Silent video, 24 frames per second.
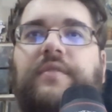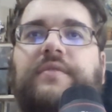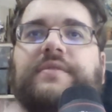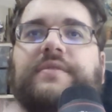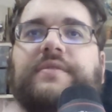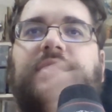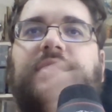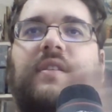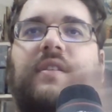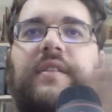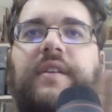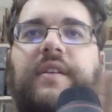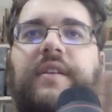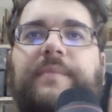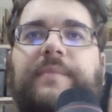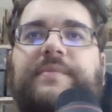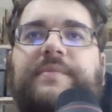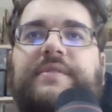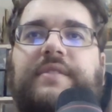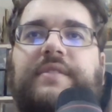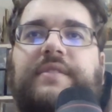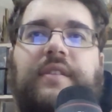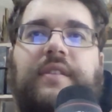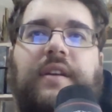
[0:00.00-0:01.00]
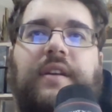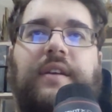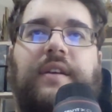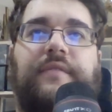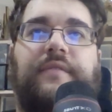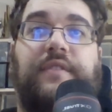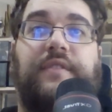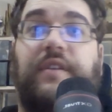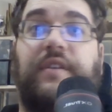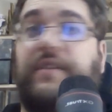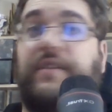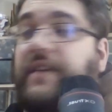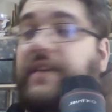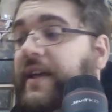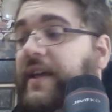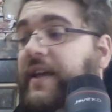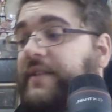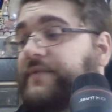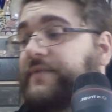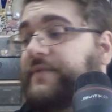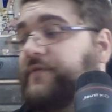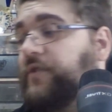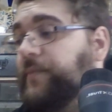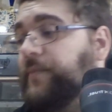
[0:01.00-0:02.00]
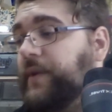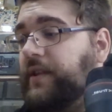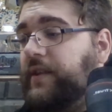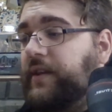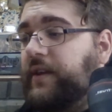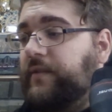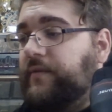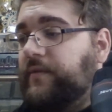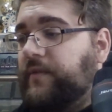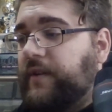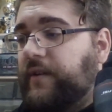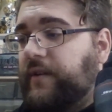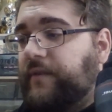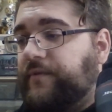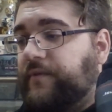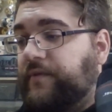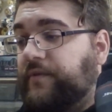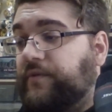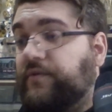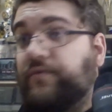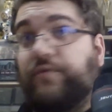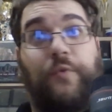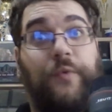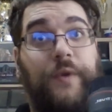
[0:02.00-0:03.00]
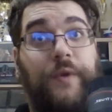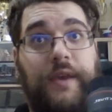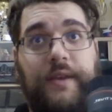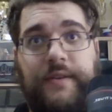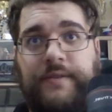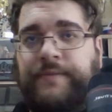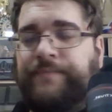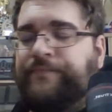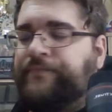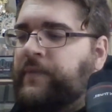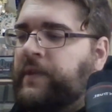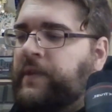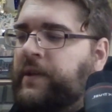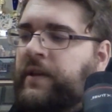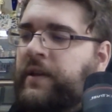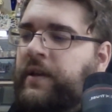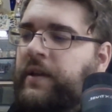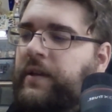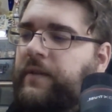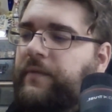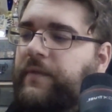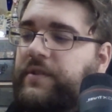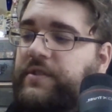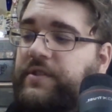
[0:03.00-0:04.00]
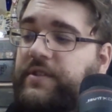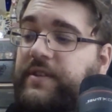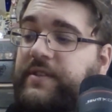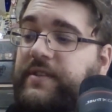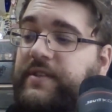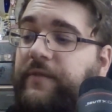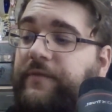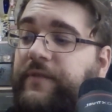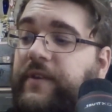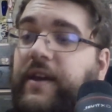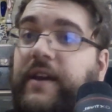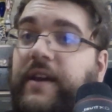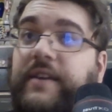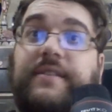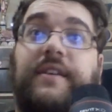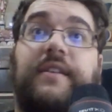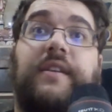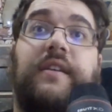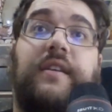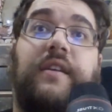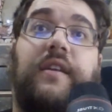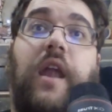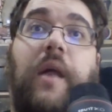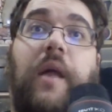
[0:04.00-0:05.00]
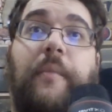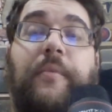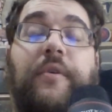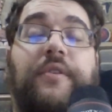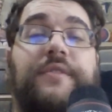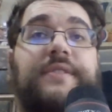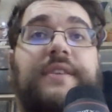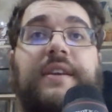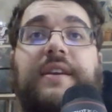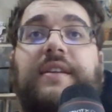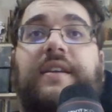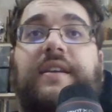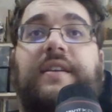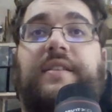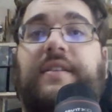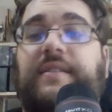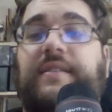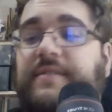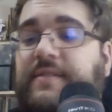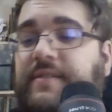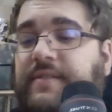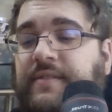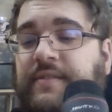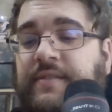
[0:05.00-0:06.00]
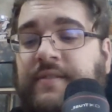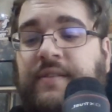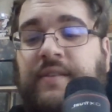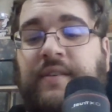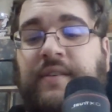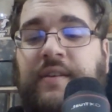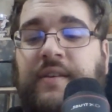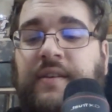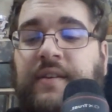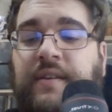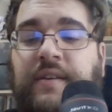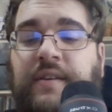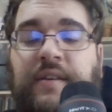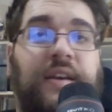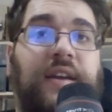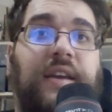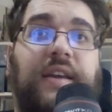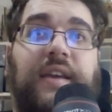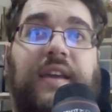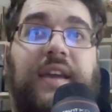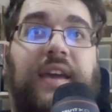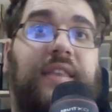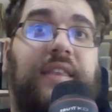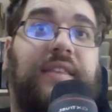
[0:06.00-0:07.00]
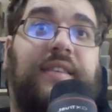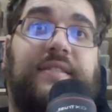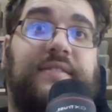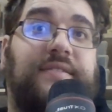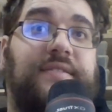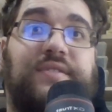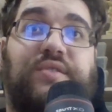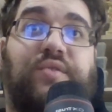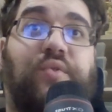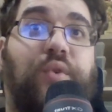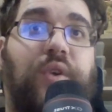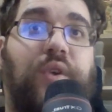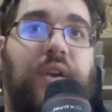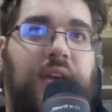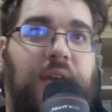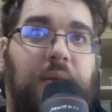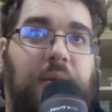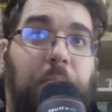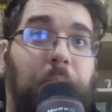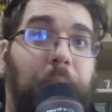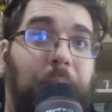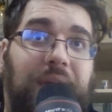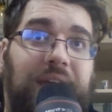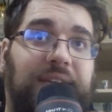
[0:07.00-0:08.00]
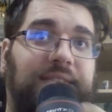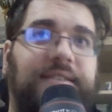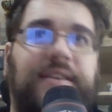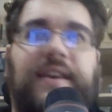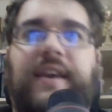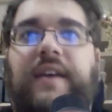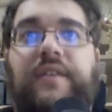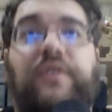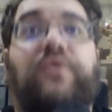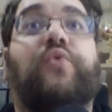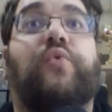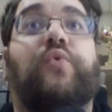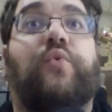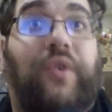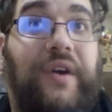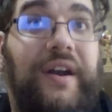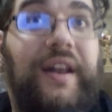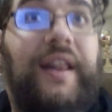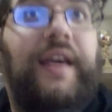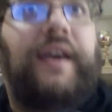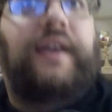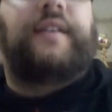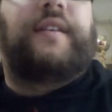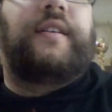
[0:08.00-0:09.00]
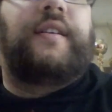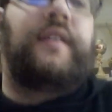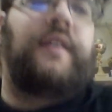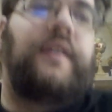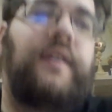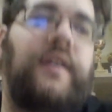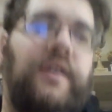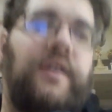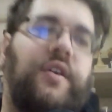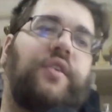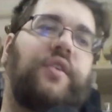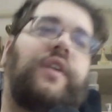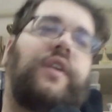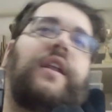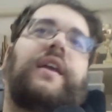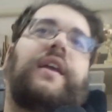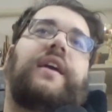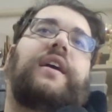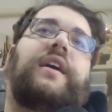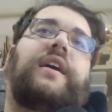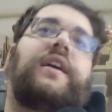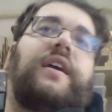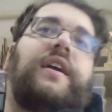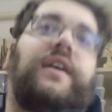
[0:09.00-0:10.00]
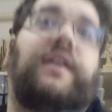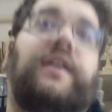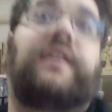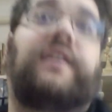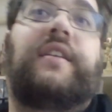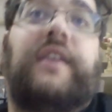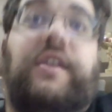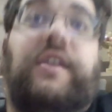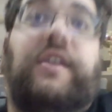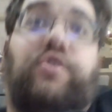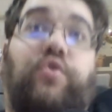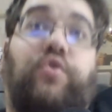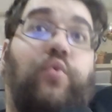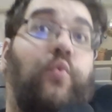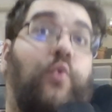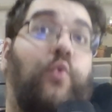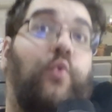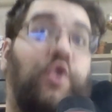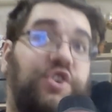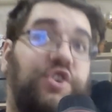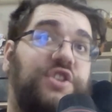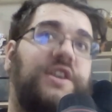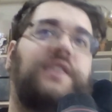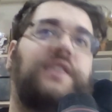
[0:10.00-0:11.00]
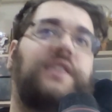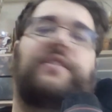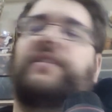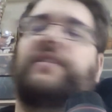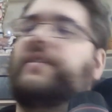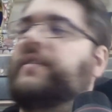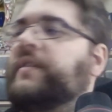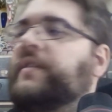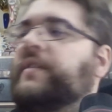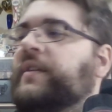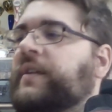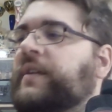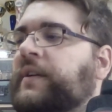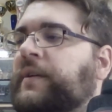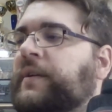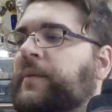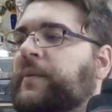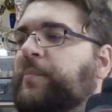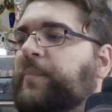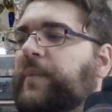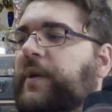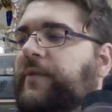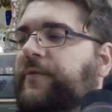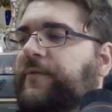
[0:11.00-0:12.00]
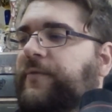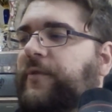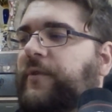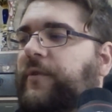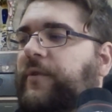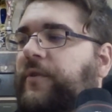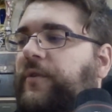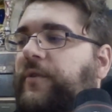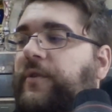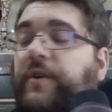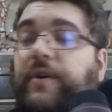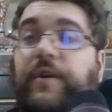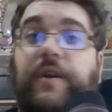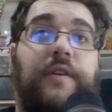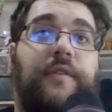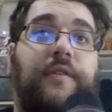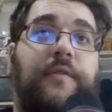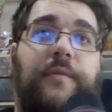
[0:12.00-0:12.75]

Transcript: Still I have dirty hands from it, even after 2 weeks, which is something I said in an unboxing that this kit is really messy and you really, really need to wash it before